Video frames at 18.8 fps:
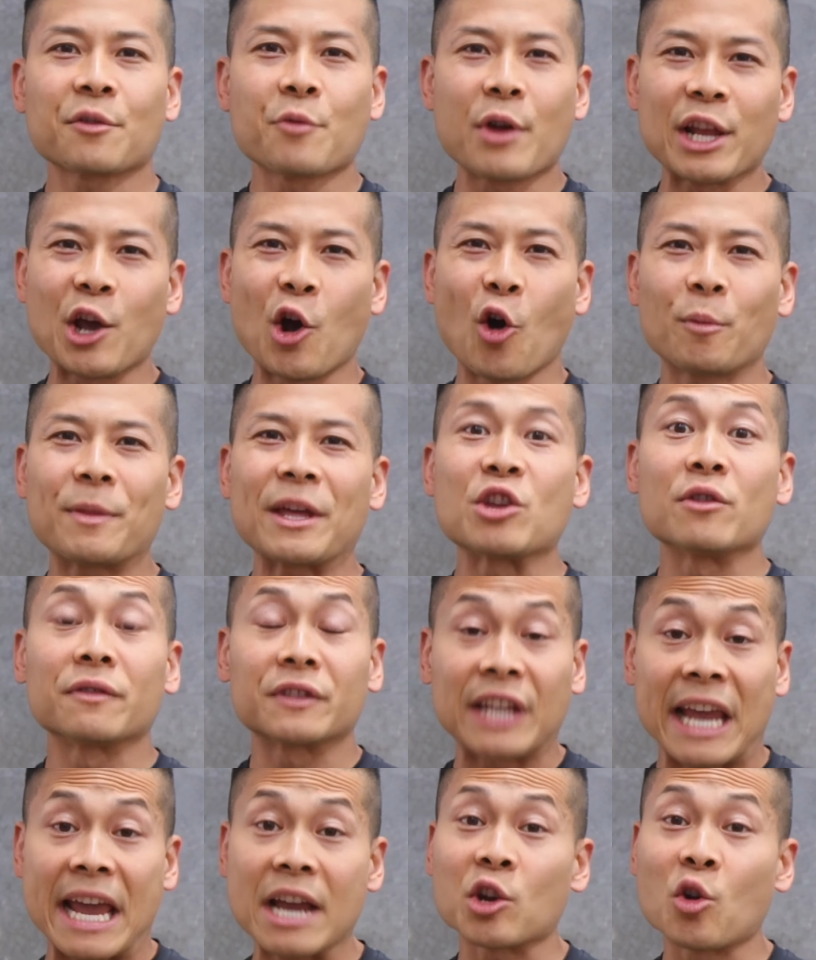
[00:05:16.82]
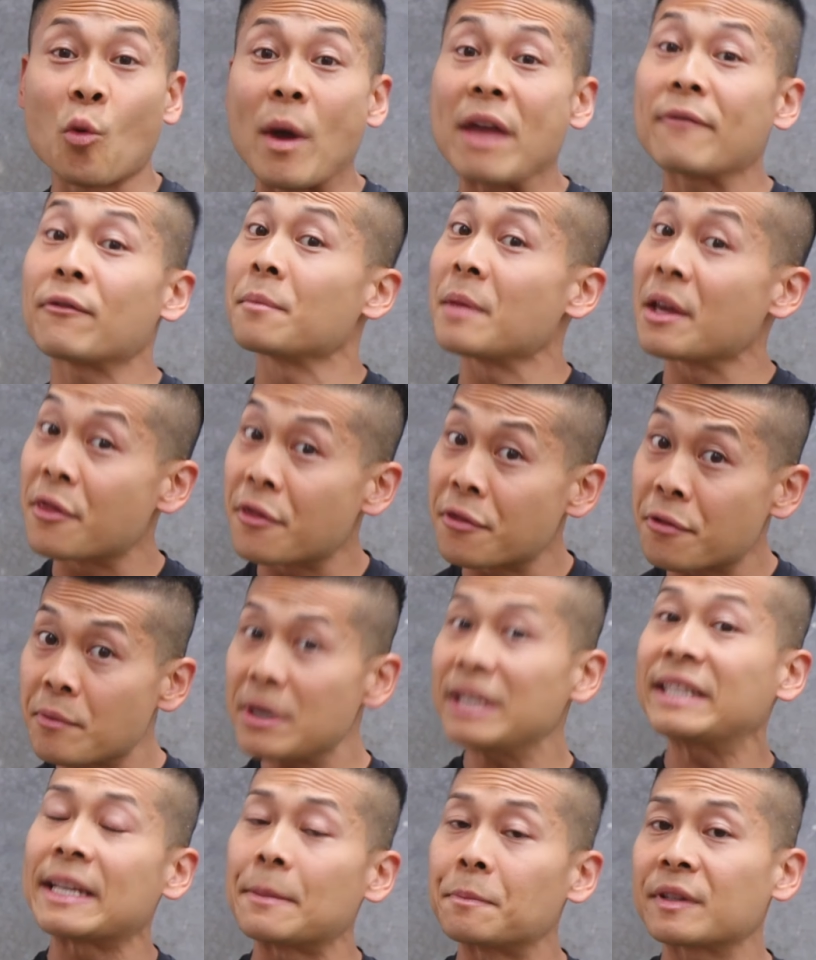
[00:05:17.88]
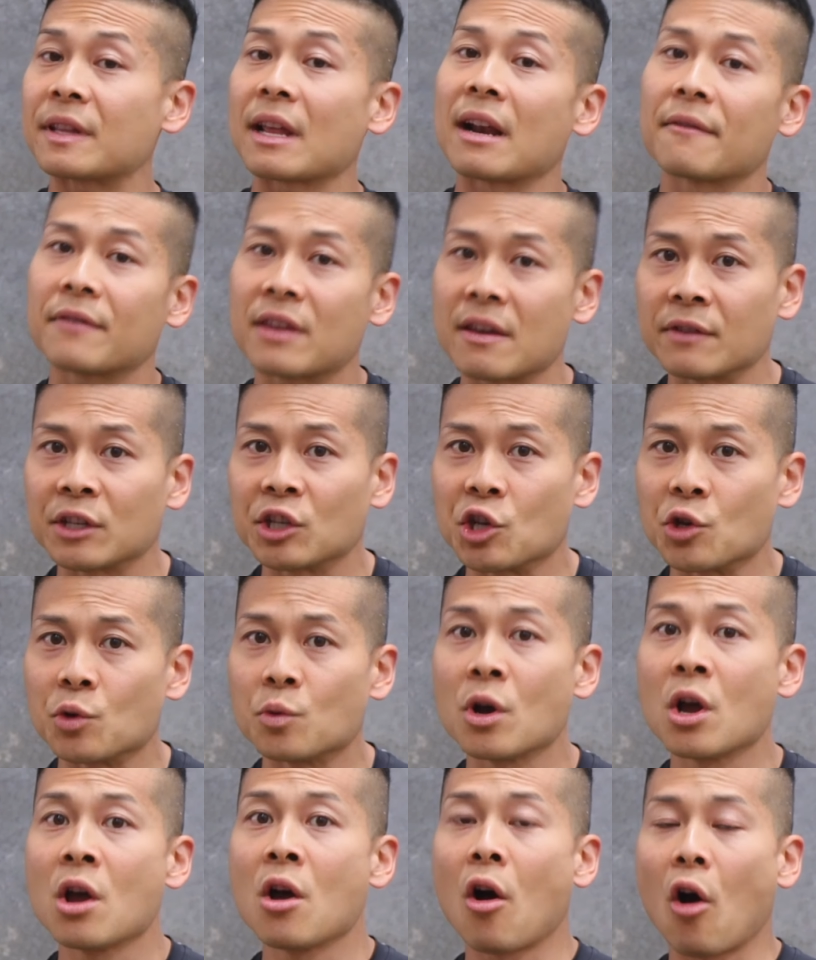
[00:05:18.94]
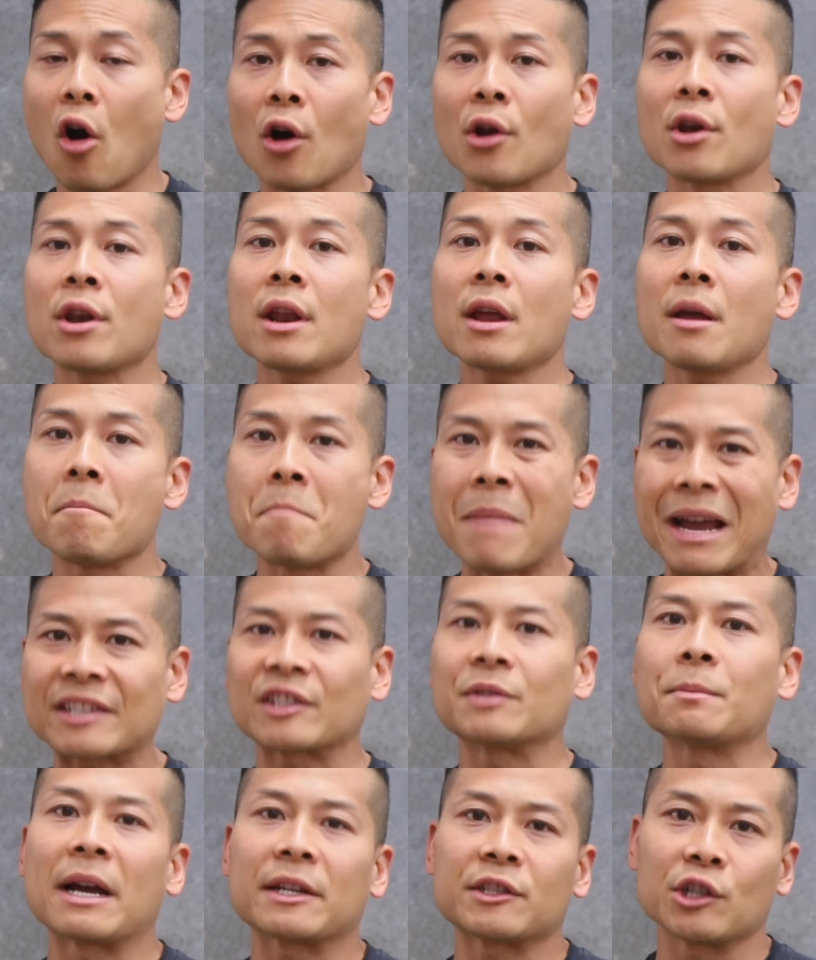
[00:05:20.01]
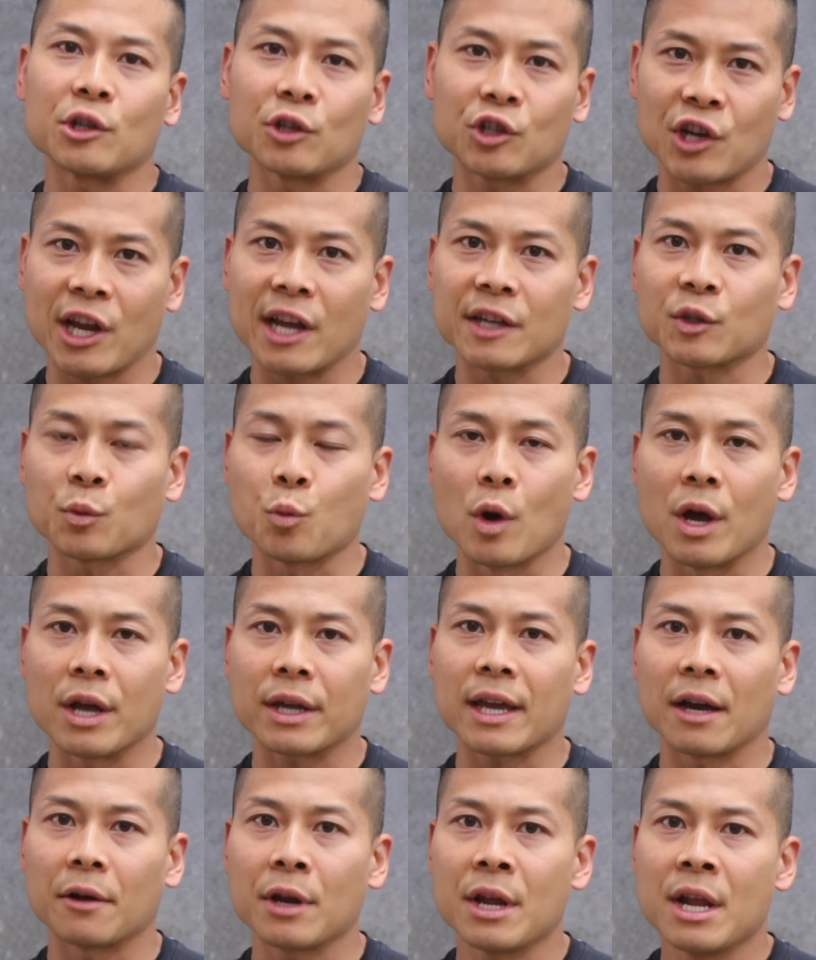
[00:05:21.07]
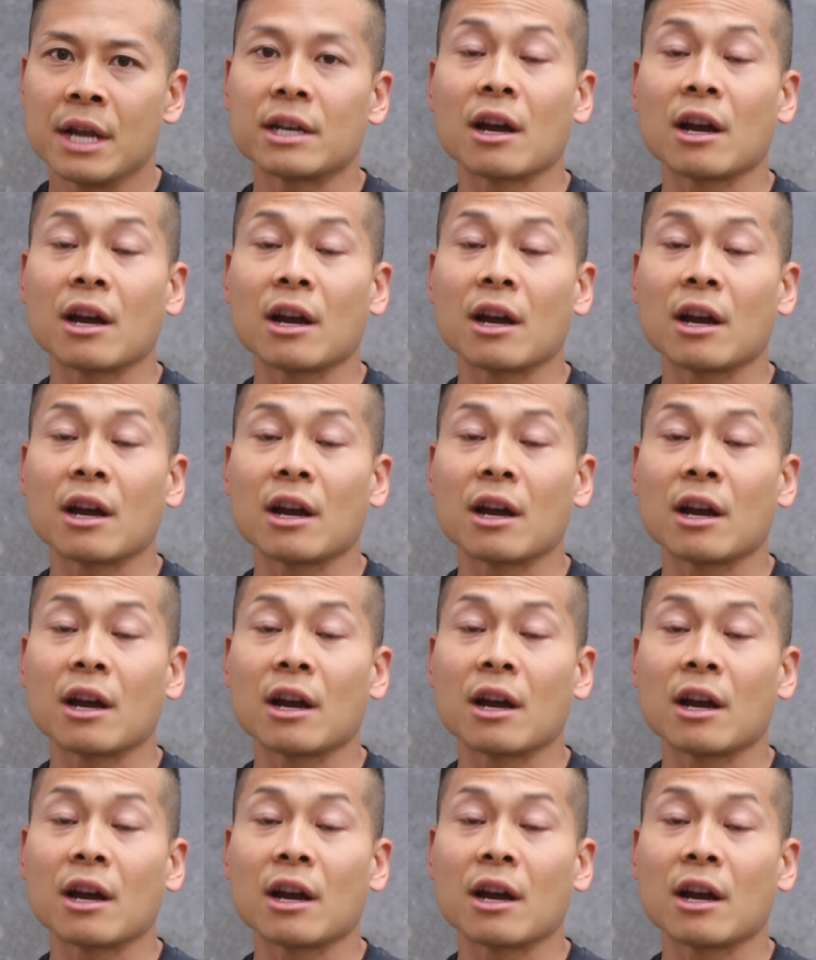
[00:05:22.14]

I really hope that you've taken away from the 3 tips that I've given you on maximizing your chest workout.